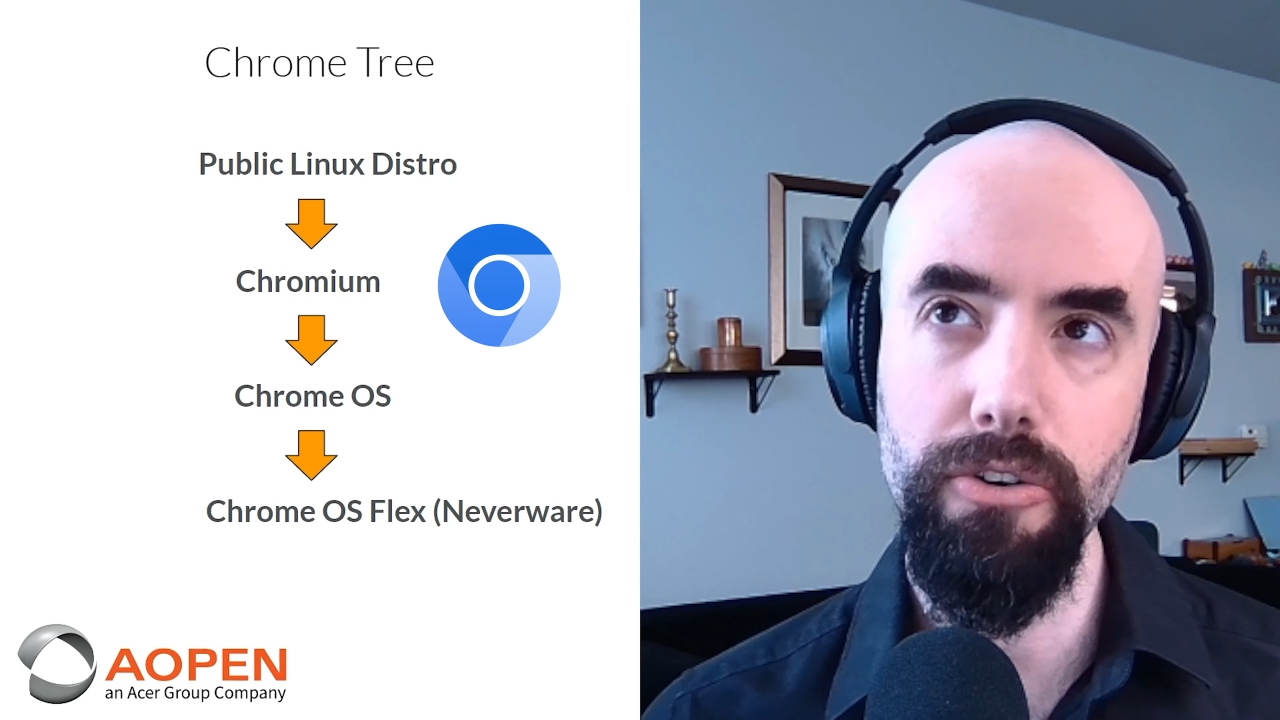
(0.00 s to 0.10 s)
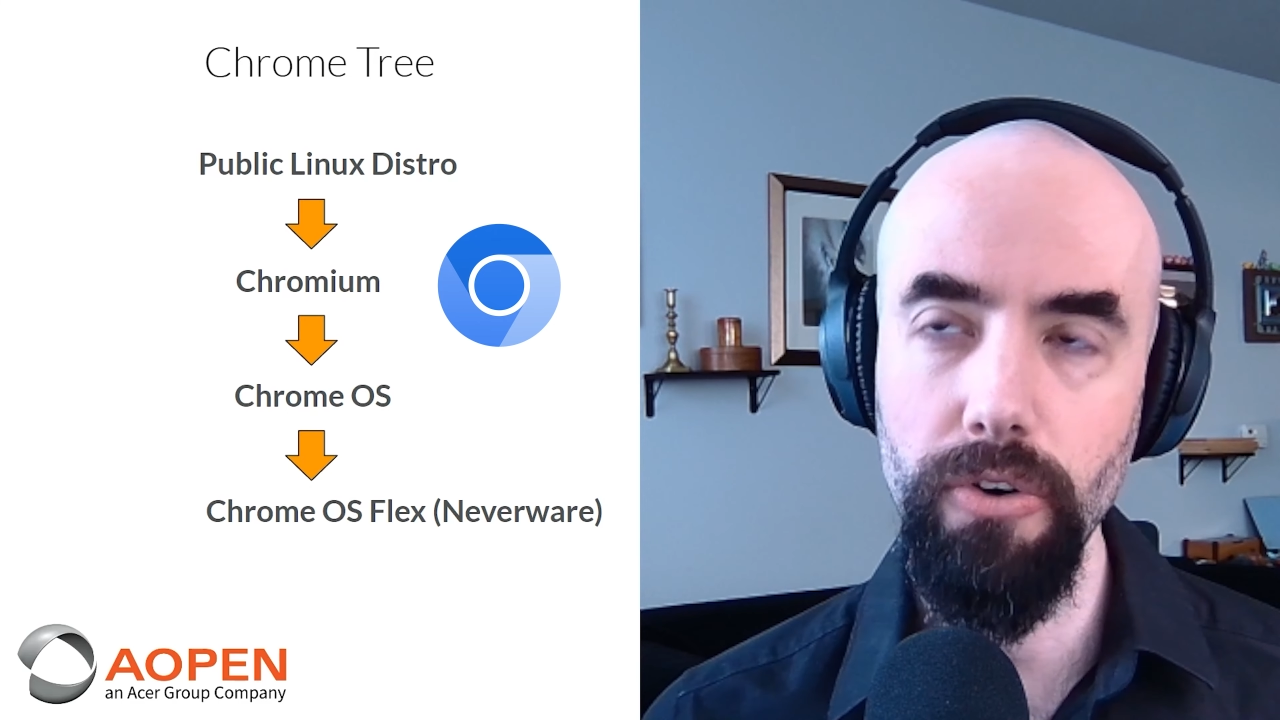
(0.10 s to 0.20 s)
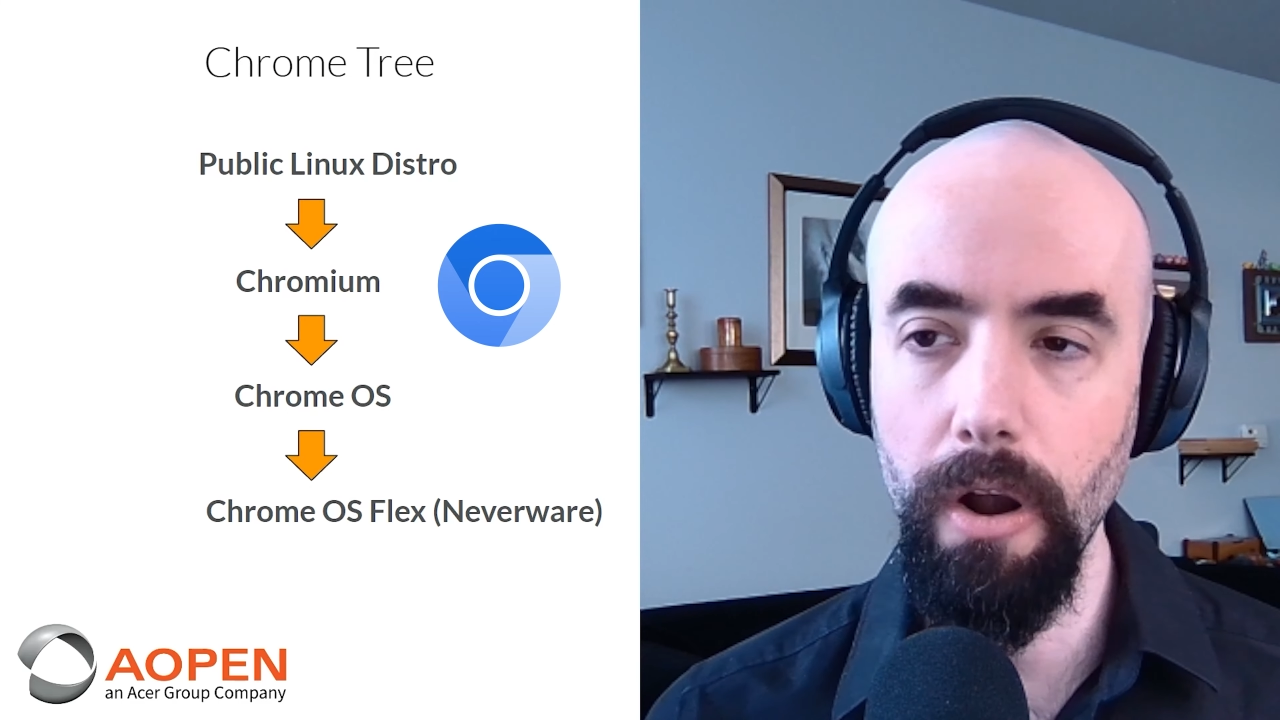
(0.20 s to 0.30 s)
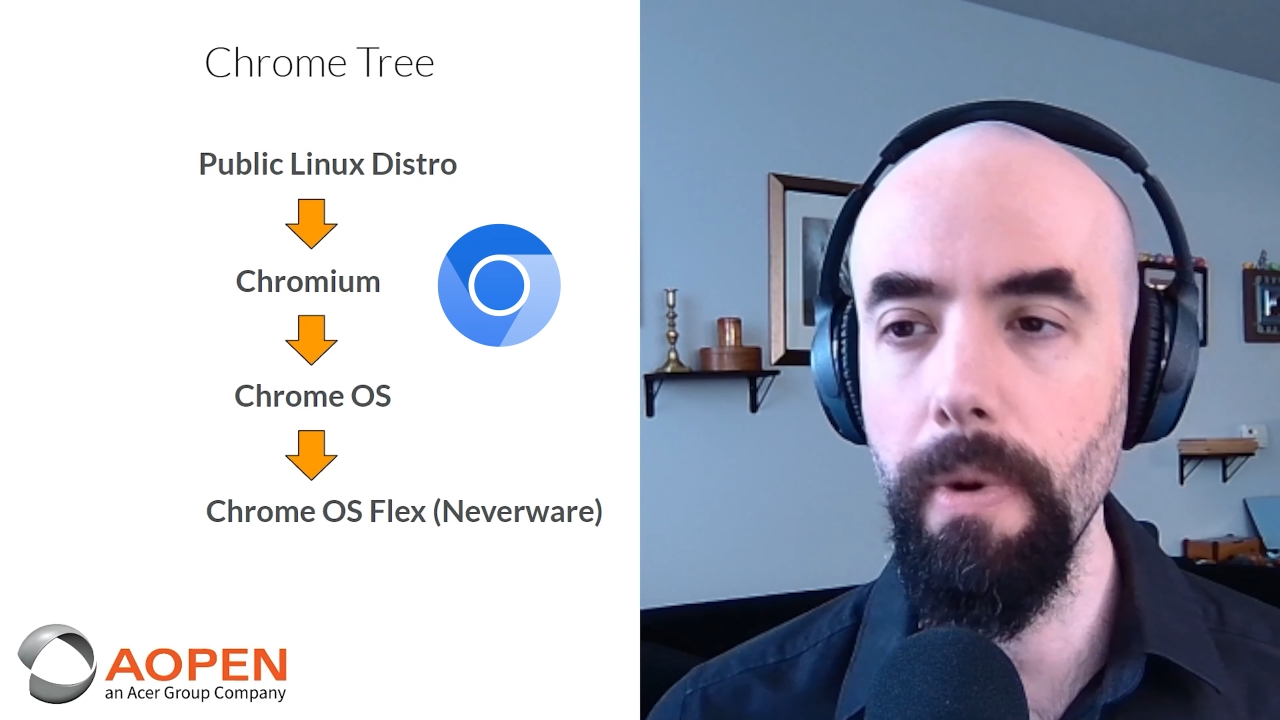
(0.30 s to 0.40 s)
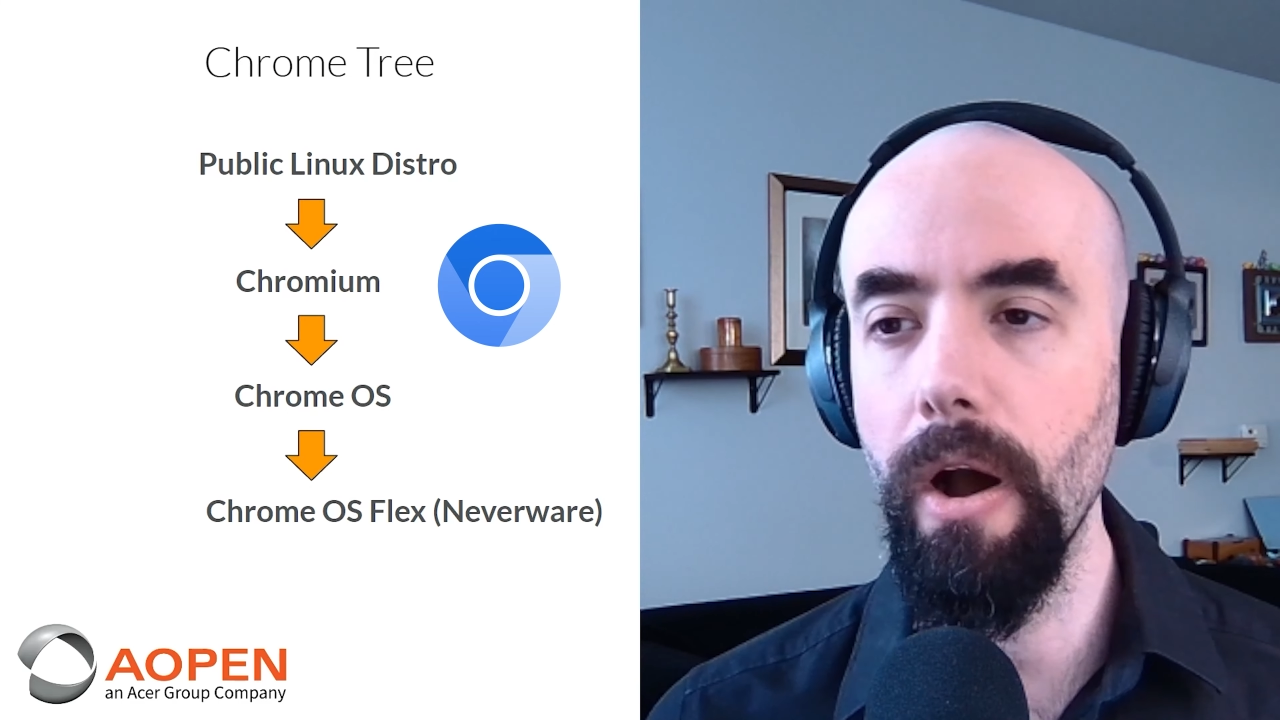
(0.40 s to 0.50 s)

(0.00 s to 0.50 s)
Chrome